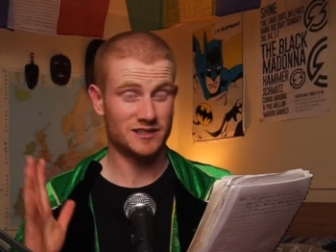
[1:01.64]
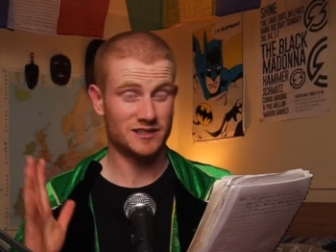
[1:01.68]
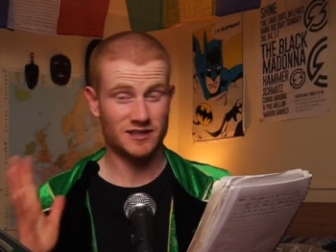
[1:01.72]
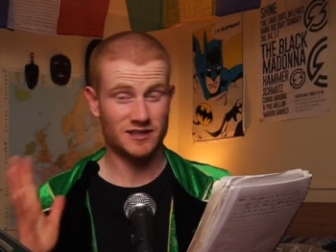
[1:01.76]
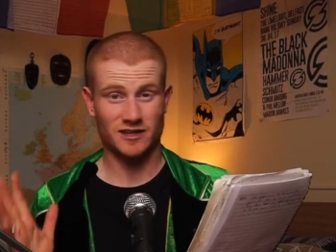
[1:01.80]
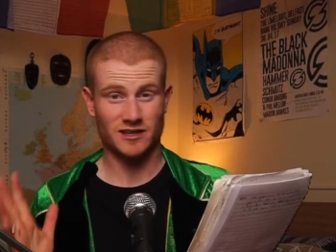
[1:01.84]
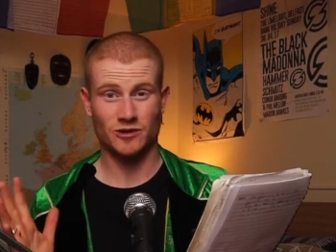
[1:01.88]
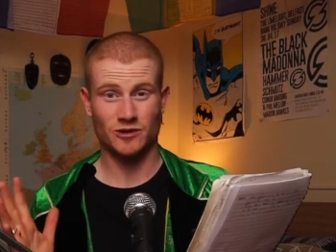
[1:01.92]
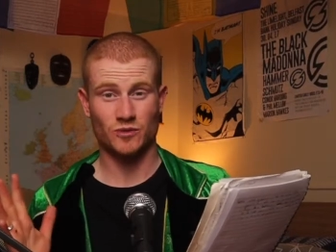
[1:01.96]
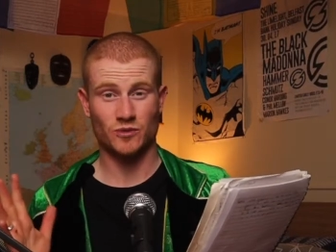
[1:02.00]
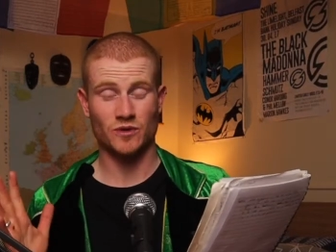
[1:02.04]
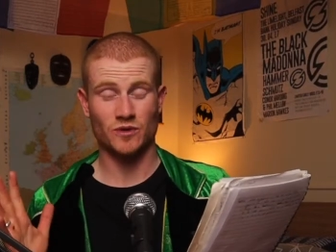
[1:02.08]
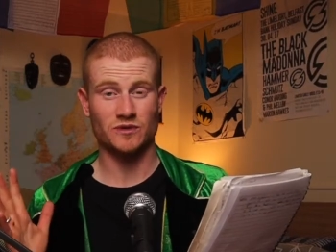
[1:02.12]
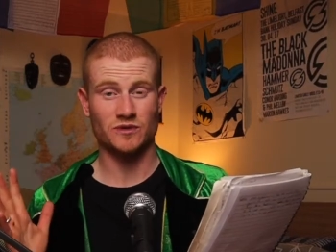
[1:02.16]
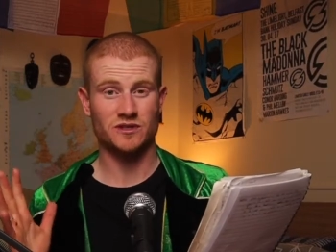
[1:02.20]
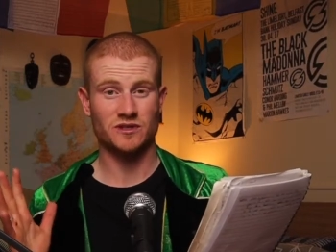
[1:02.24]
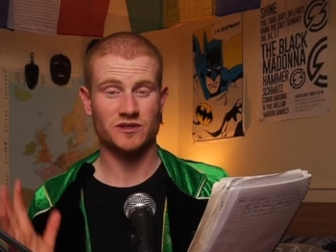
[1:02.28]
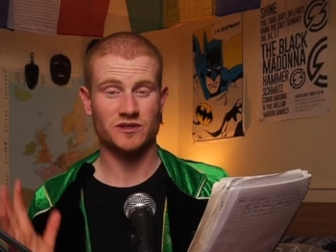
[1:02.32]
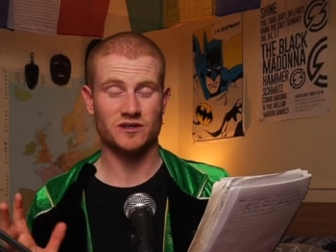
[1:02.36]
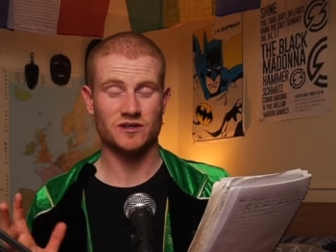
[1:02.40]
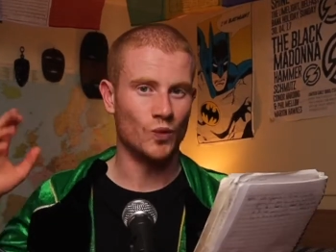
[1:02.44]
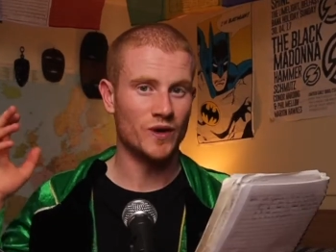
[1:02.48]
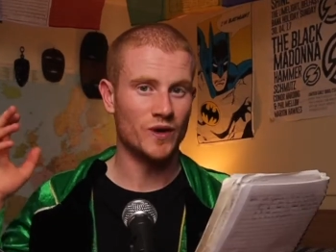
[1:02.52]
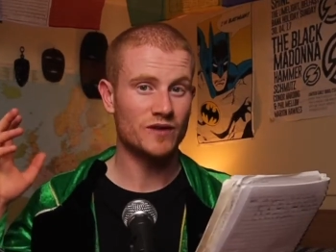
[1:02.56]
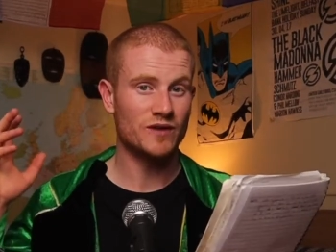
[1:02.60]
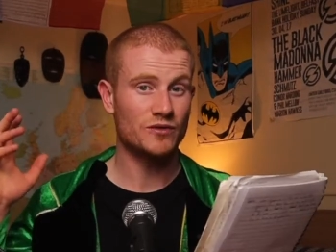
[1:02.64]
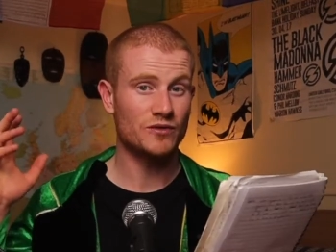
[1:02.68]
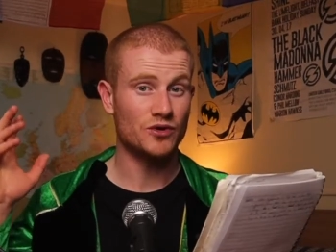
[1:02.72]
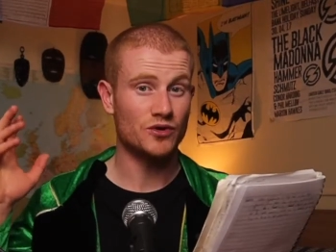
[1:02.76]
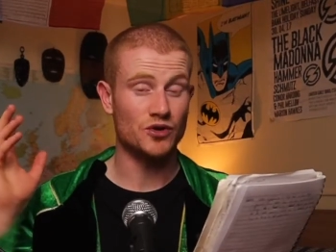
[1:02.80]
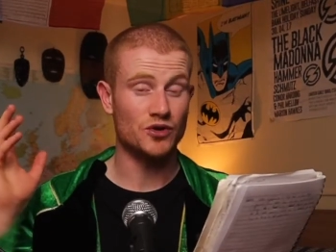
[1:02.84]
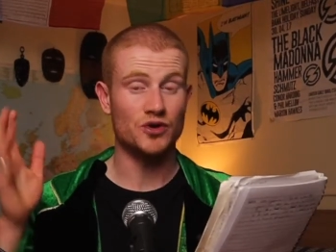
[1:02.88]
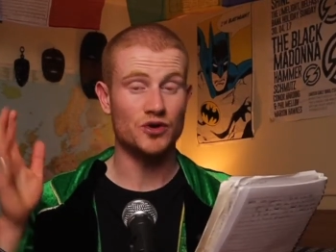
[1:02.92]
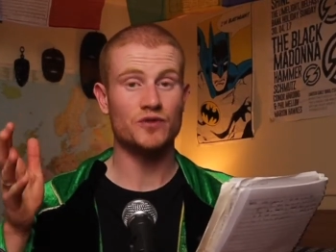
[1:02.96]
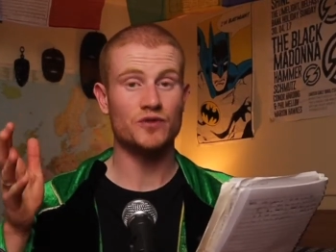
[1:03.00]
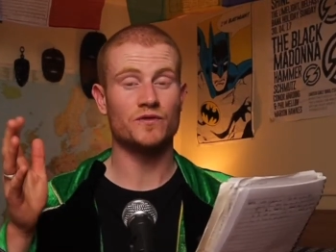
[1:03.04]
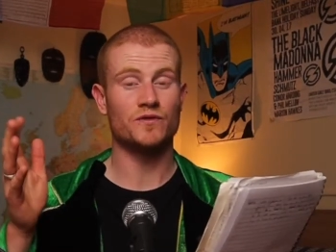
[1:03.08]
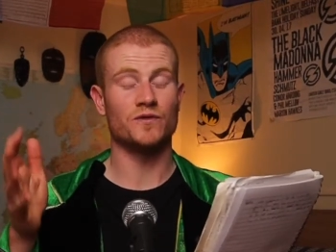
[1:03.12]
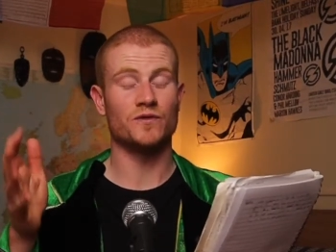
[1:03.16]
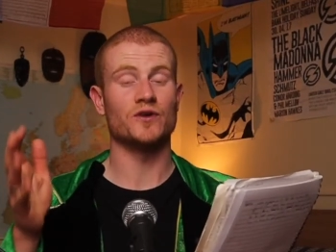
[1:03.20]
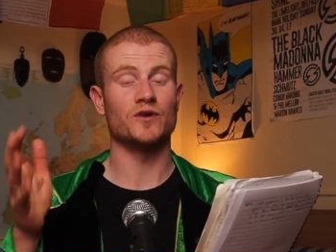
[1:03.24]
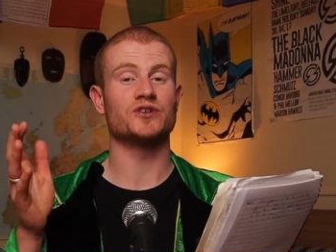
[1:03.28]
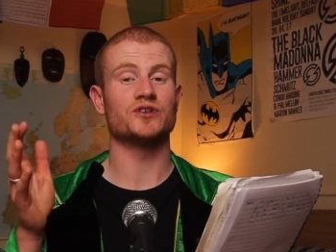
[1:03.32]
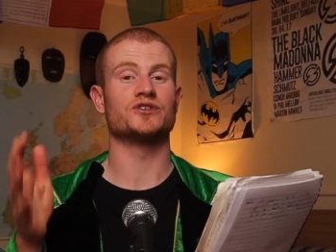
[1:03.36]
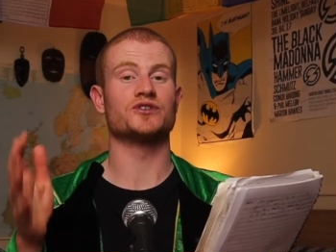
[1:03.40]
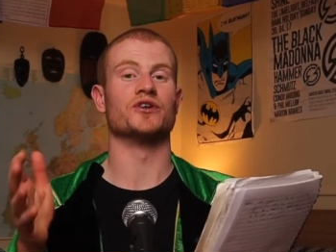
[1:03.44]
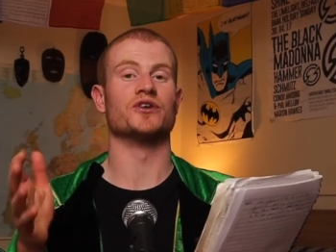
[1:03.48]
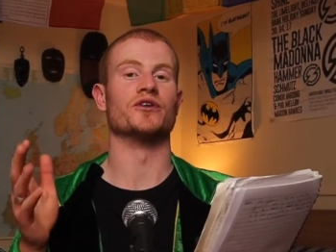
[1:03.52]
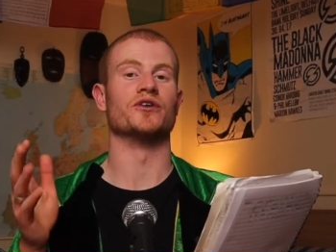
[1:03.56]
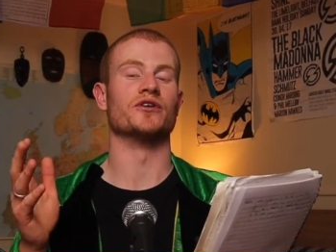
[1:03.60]
to that quote? Whenever you
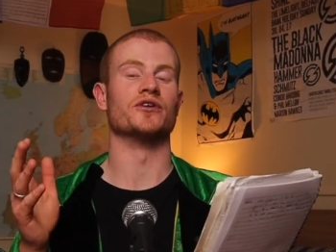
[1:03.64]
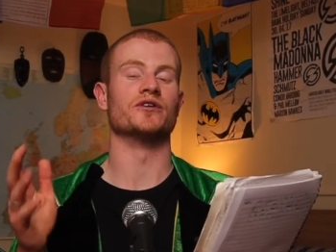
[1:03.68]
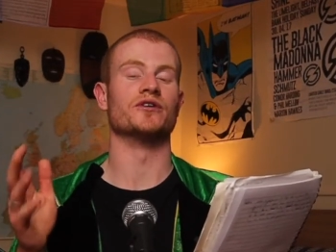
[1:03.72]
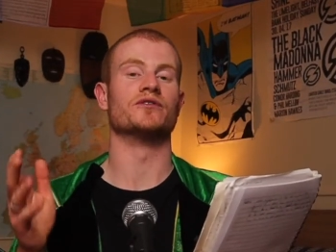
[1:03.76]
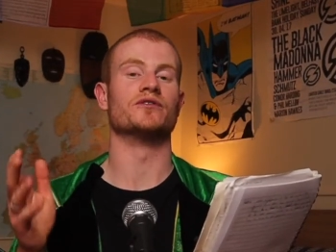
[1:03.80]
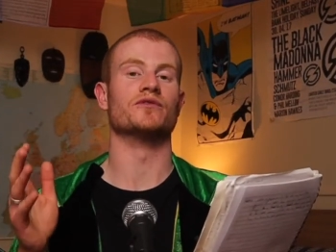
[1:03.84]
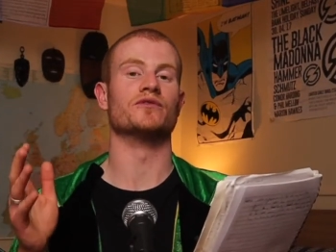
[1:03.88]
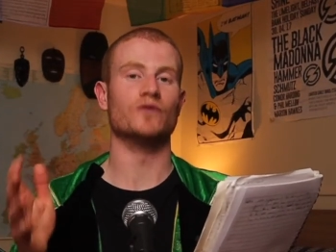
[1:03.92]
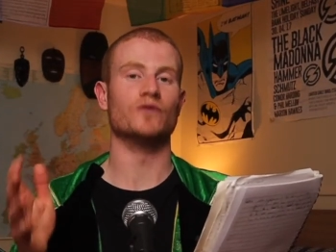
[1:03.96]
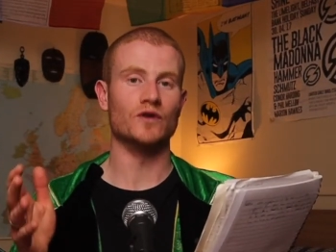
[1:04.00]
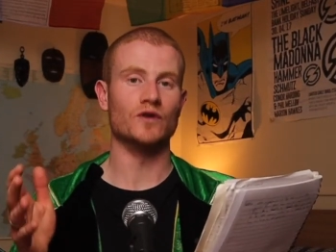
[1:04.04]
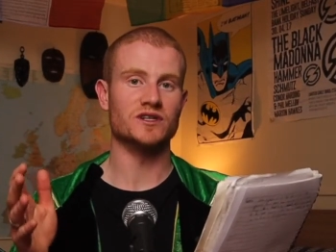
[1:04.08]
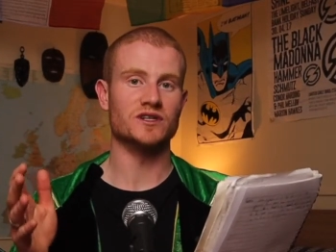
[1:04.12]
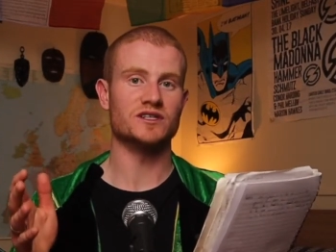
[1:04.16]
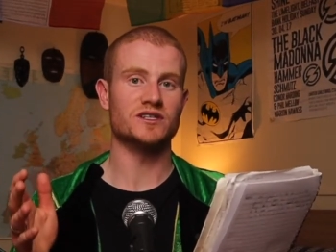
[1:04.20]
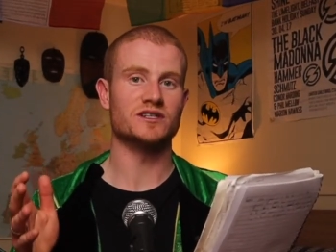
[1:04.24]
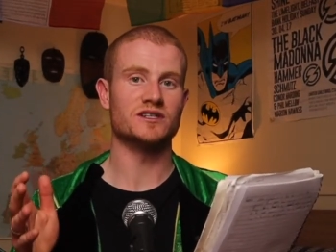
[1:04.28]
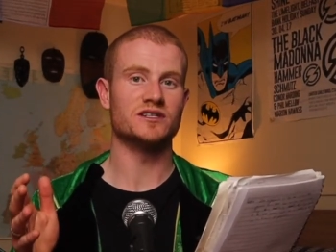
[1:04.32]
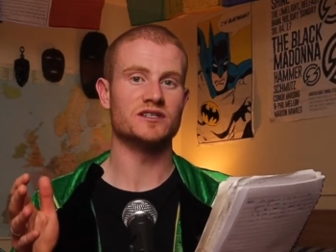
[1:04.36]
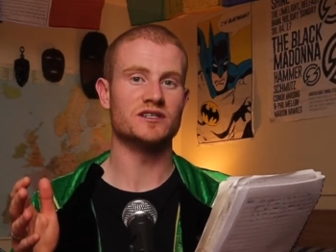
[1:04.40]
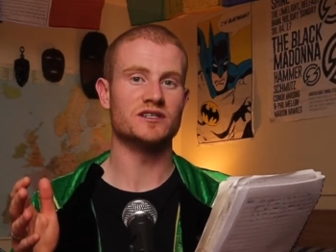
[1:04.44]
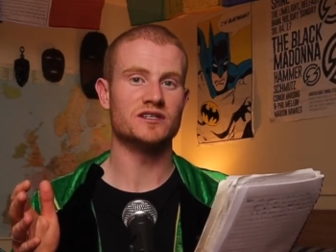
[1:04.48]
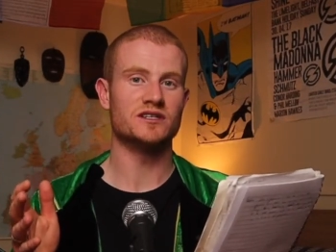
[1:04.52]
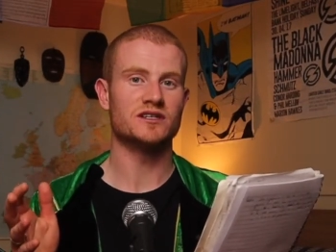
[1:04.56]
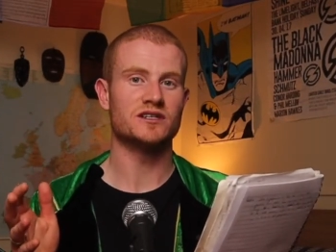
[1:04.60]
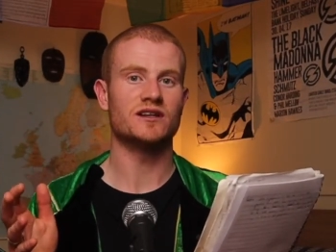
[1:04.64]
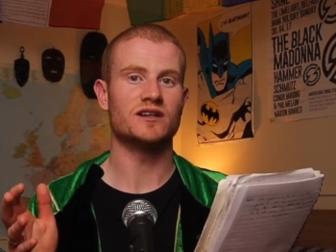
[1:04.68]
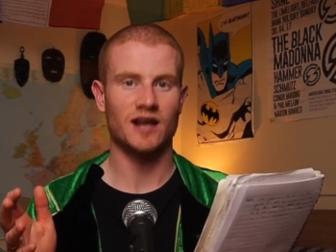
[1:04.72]
first heard voices,